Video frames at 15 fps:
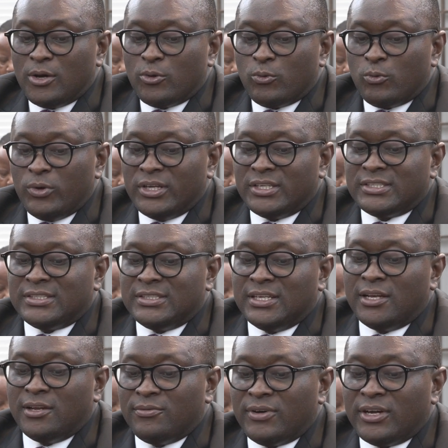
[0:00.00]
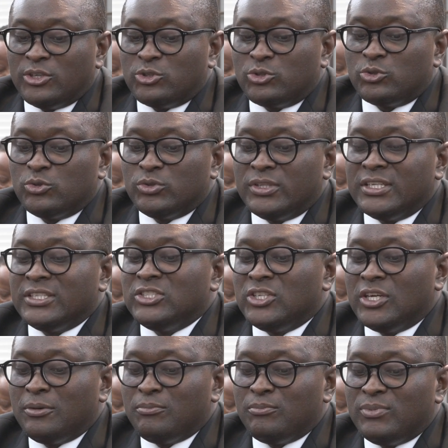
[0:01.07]
Wheat delivered to the
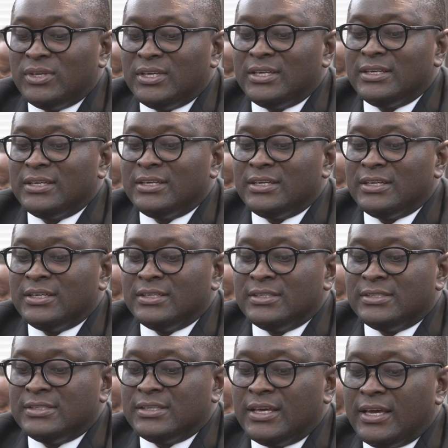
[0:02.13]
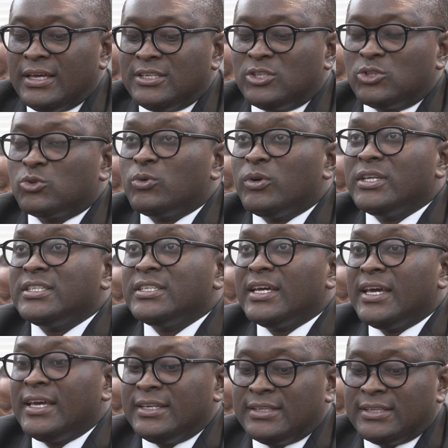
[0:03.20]
GMB is at
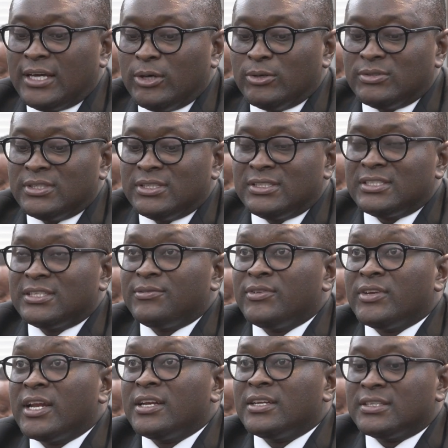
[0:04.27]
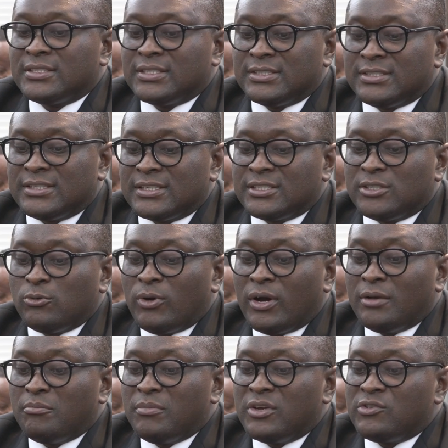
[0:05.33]

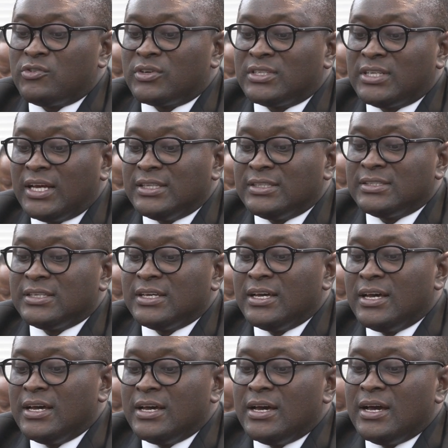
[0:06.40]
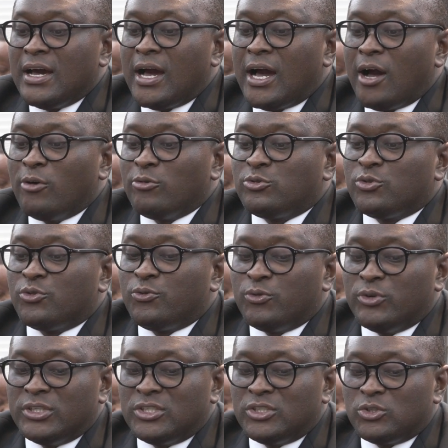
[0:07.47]
28,761 metric tons, out of
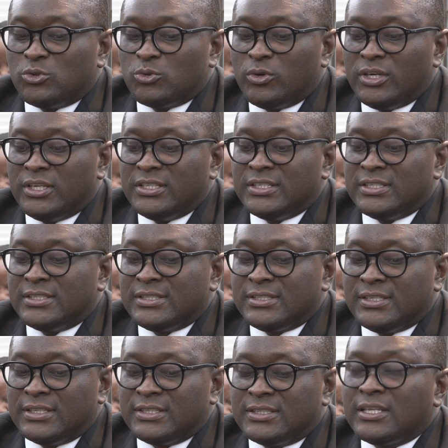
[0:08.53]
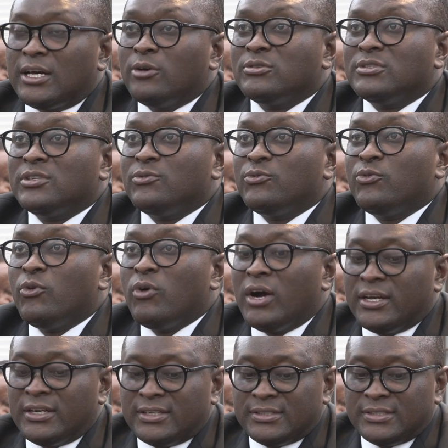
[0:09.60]
which
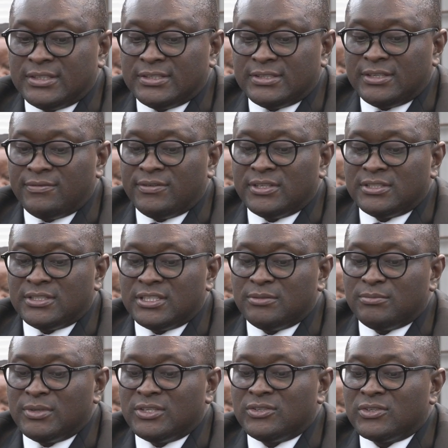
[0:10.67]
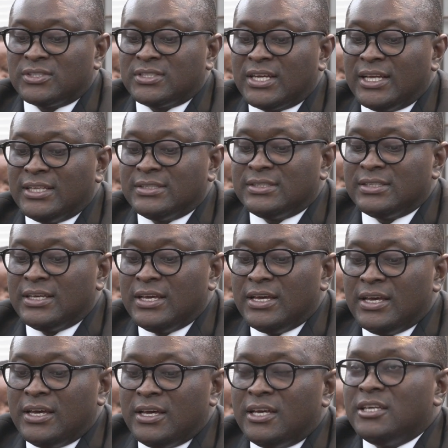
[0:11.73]
26,417 metric tons
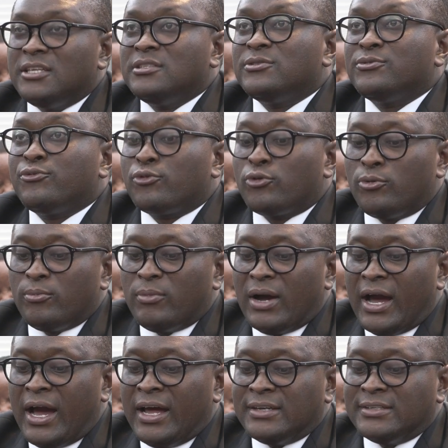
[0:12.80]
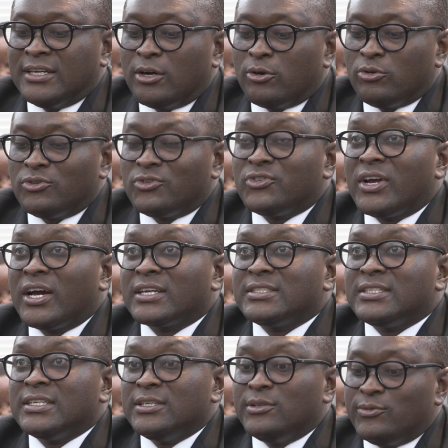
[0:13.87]
is from other
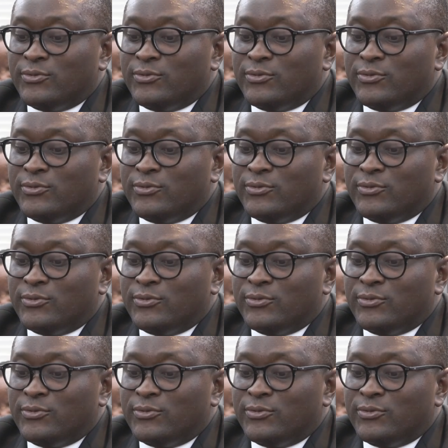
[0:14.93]
contracted